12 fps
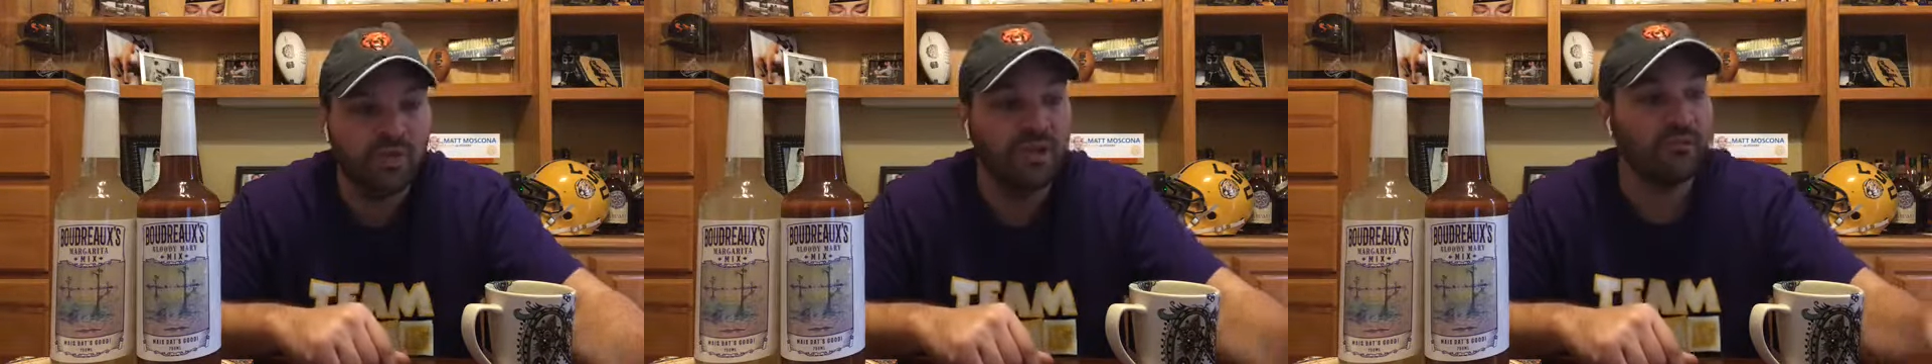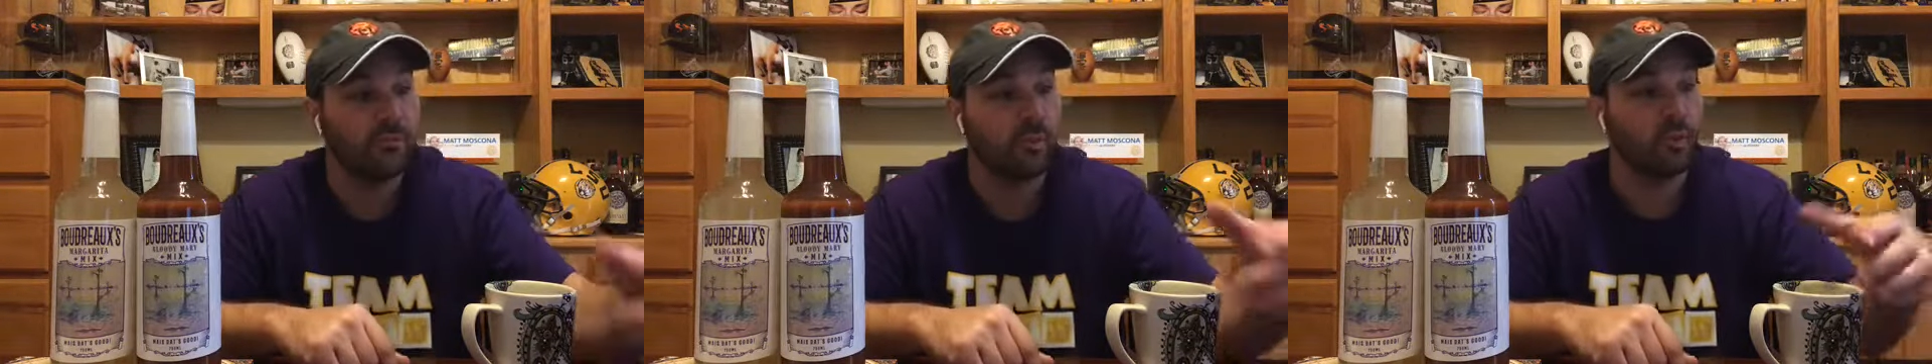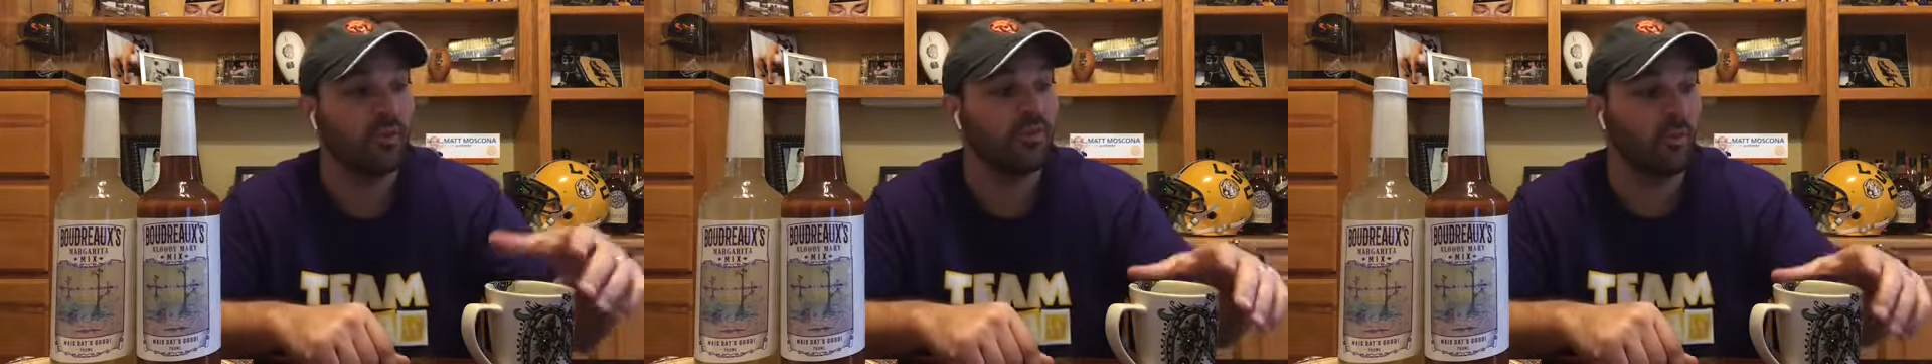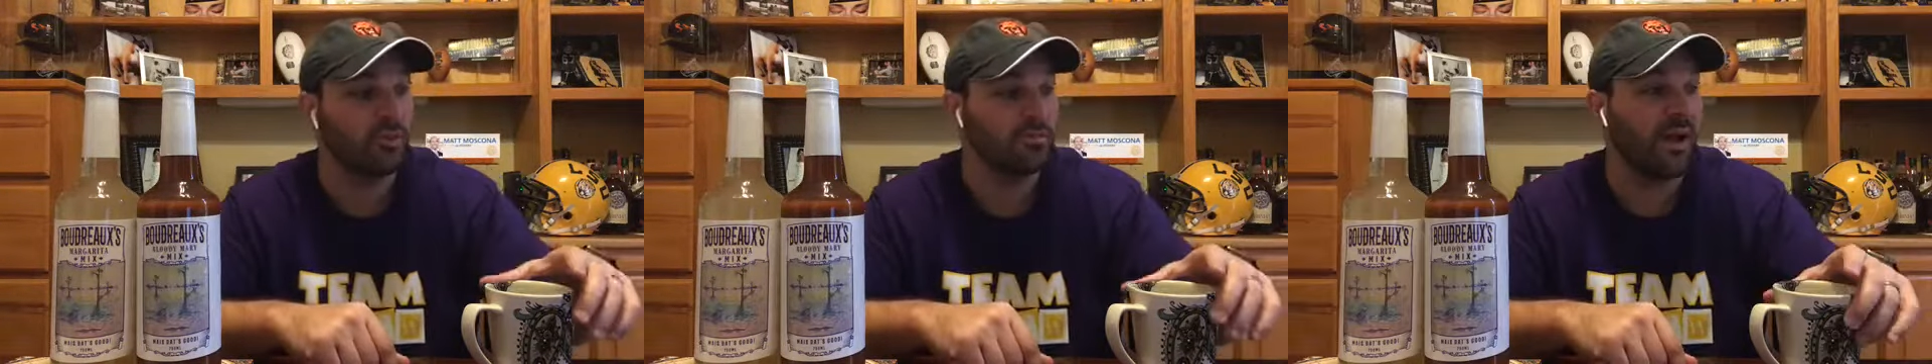David
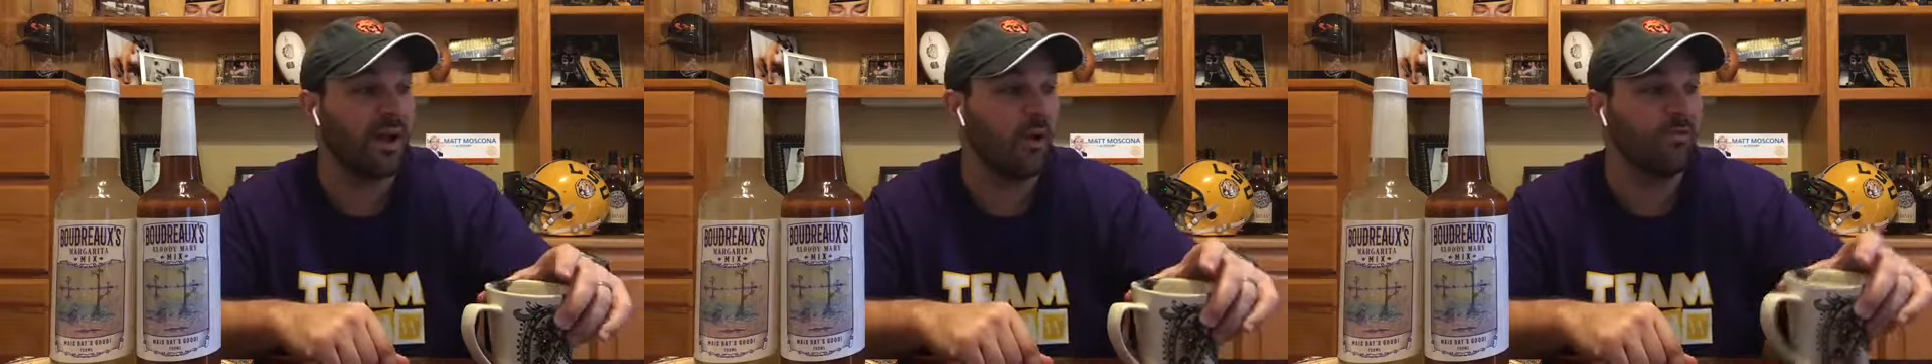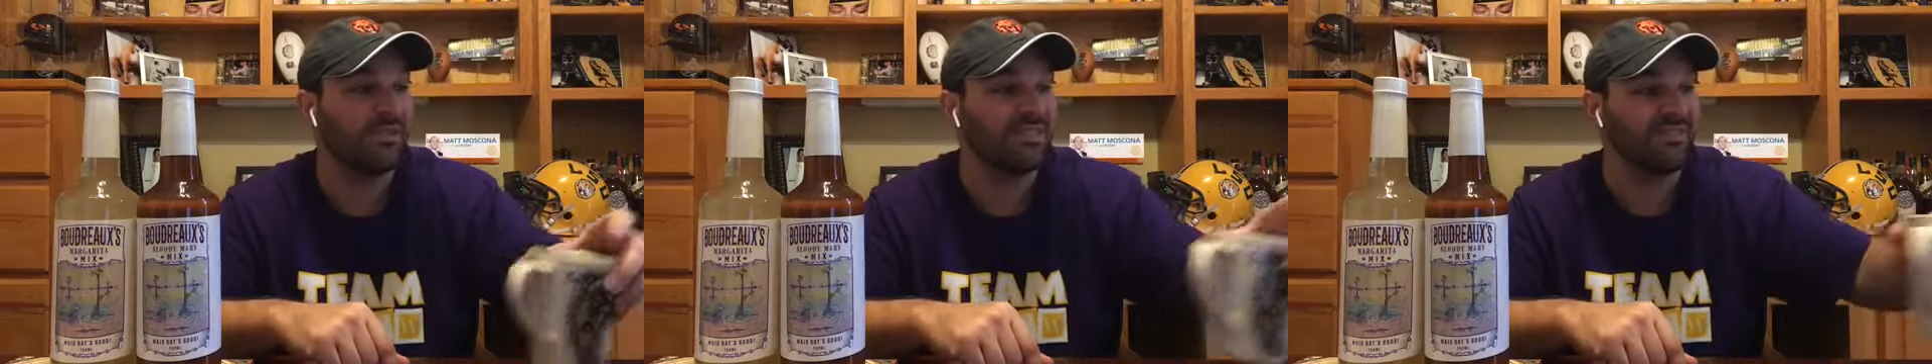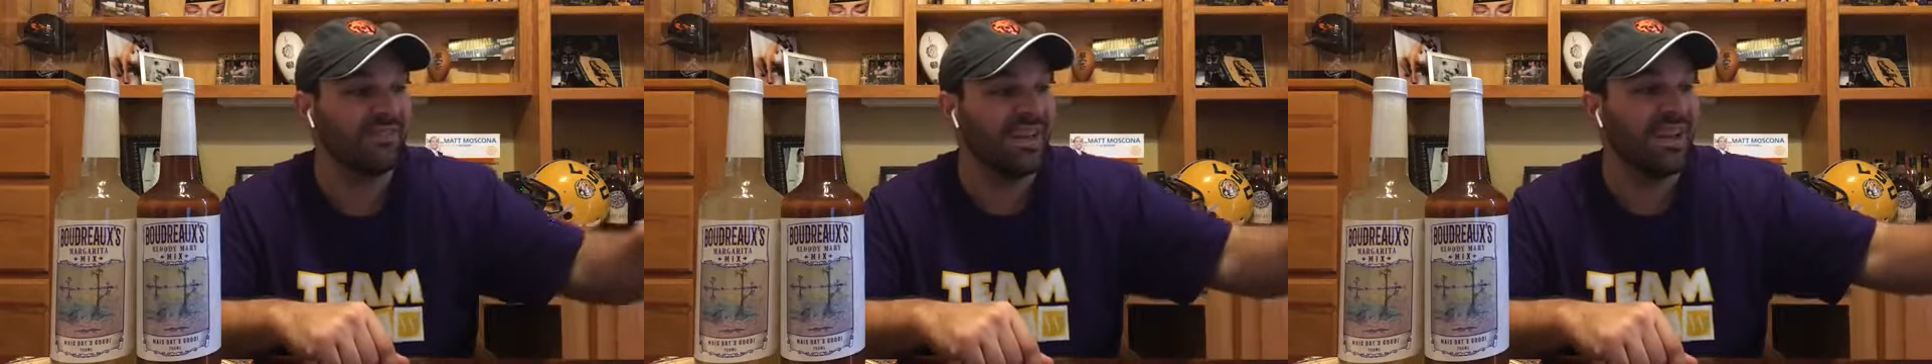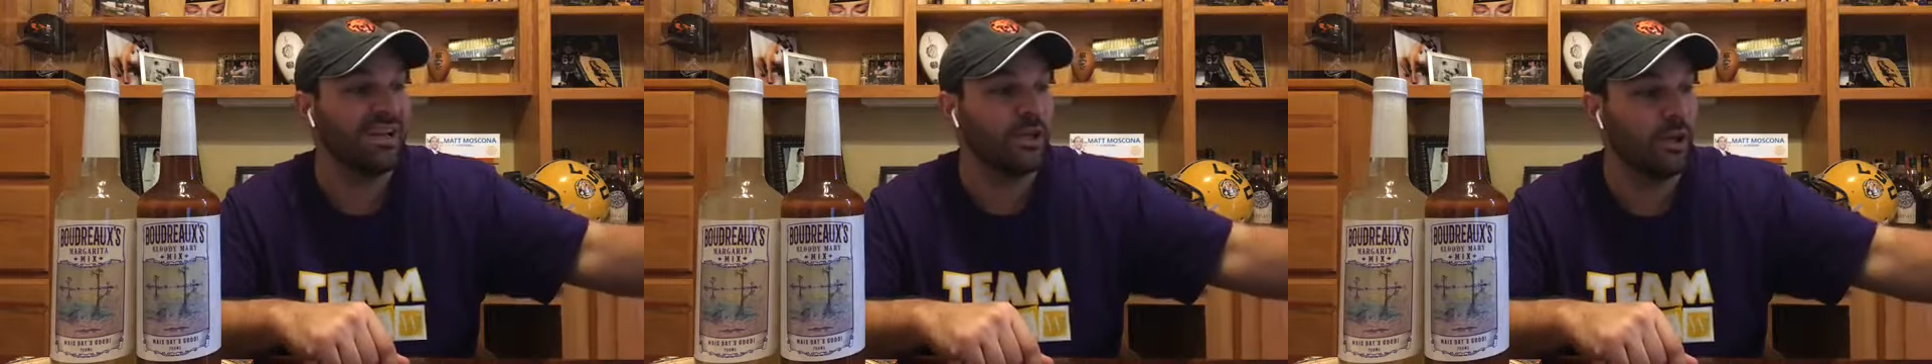Brewerton, was my offensive
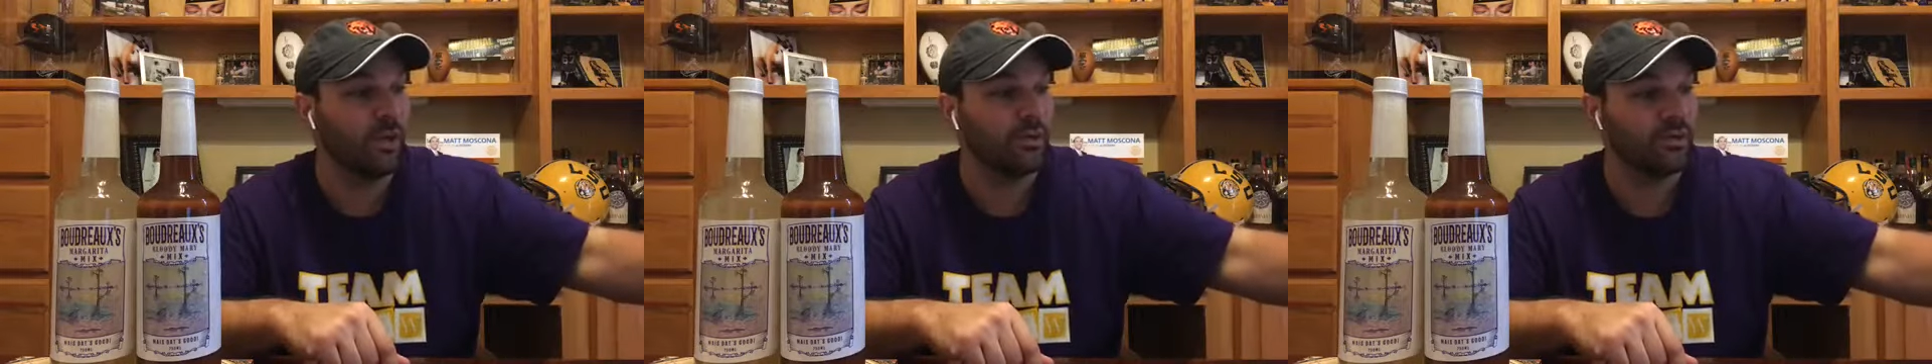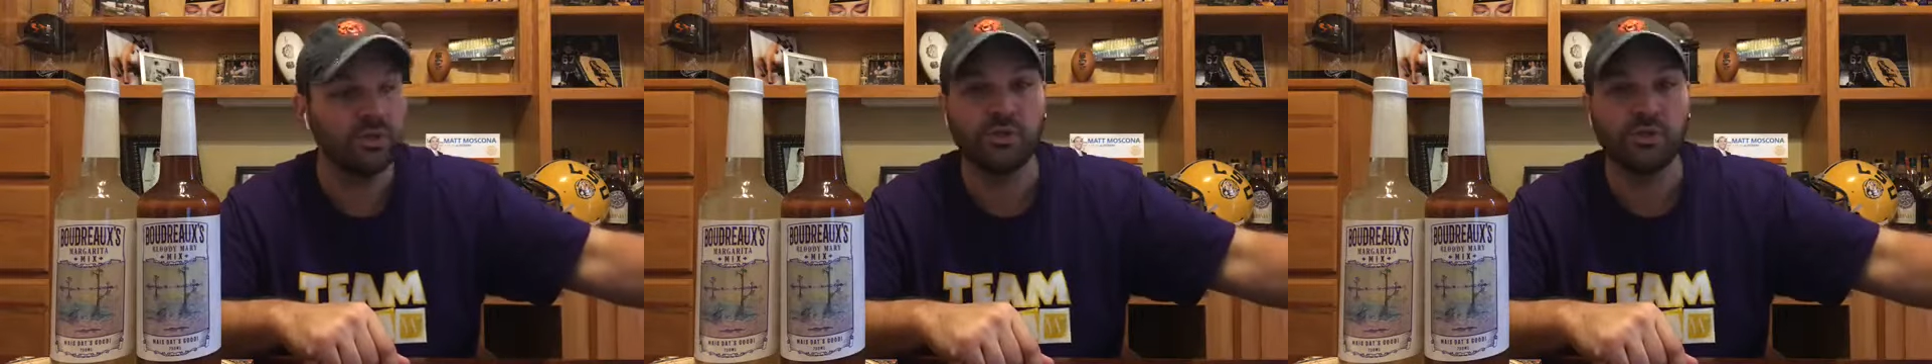line coach,